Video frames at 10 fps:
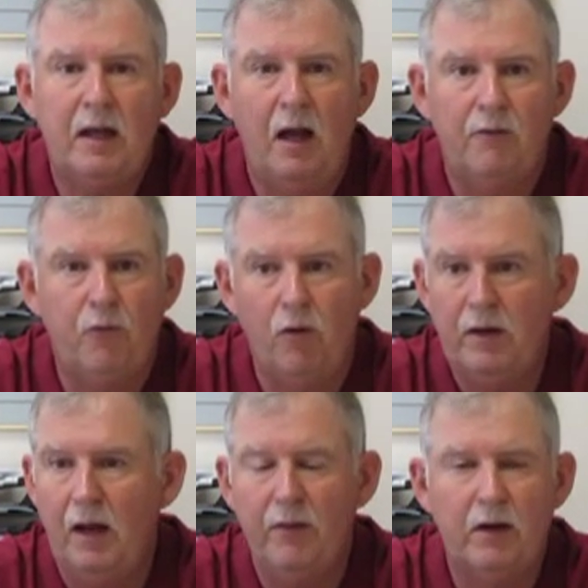
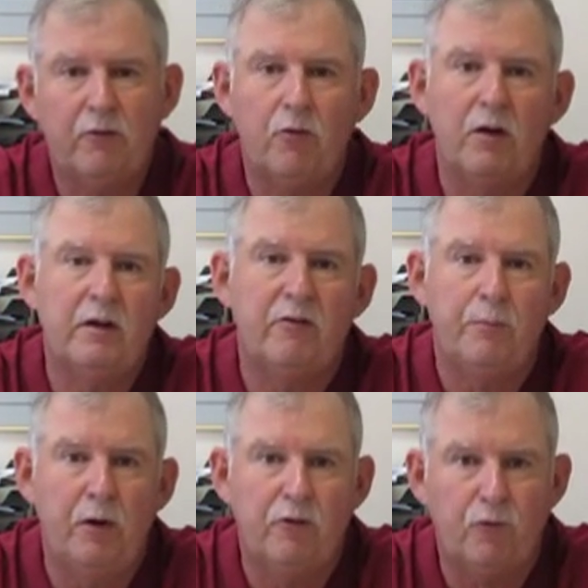California and then it sort of
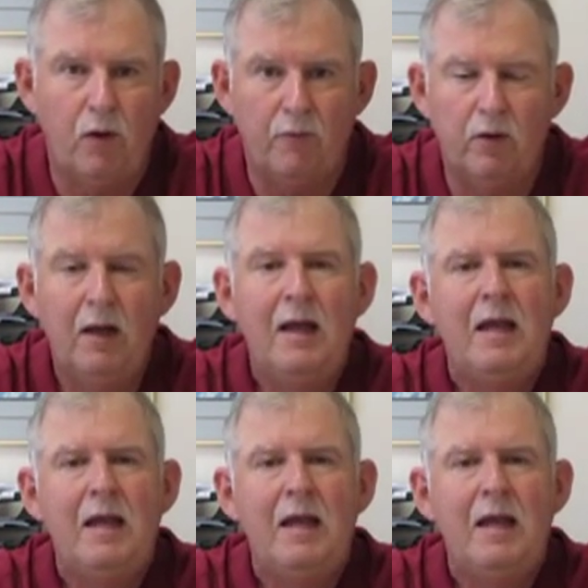disappears forever.